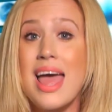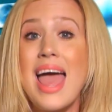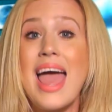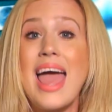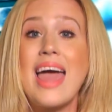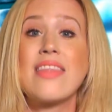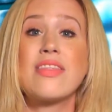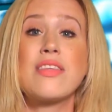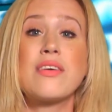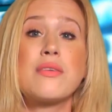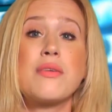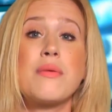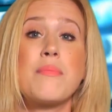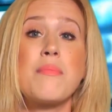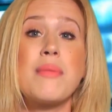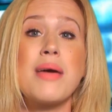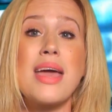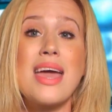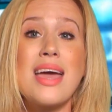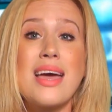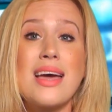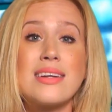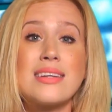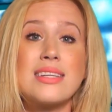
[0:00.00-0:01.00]
and the
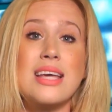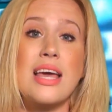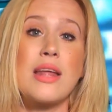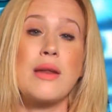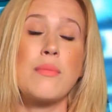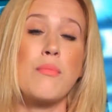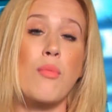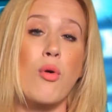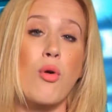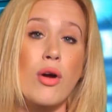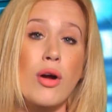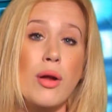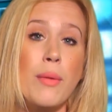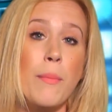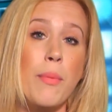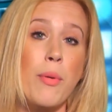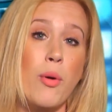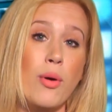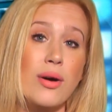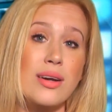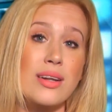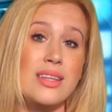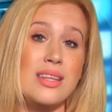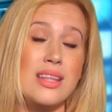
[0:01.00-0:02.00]
demand and, more
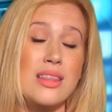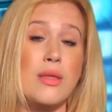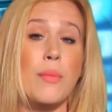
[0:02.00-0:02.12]
importantly,